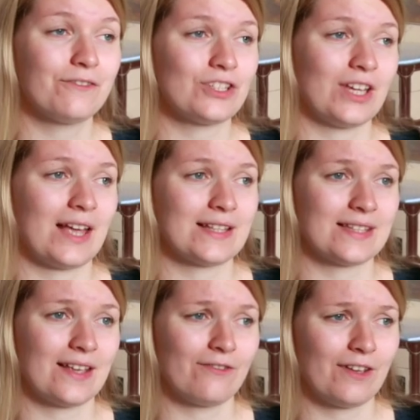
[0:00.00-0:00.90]
She
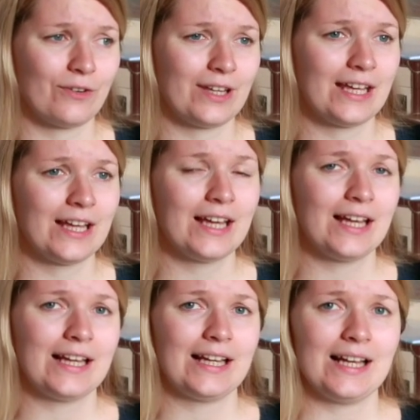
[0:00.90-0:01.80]
has a very
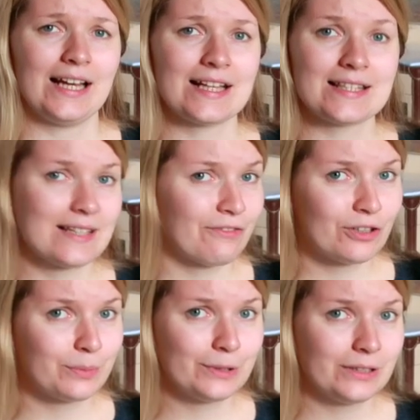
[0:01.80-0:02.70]

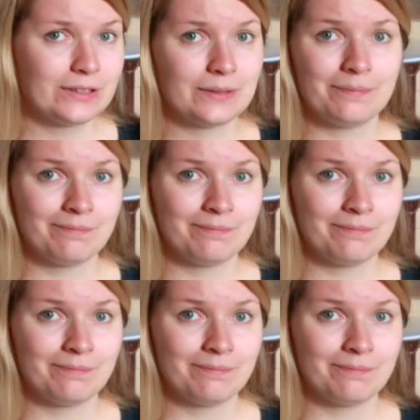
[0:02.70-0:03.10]
unsufferable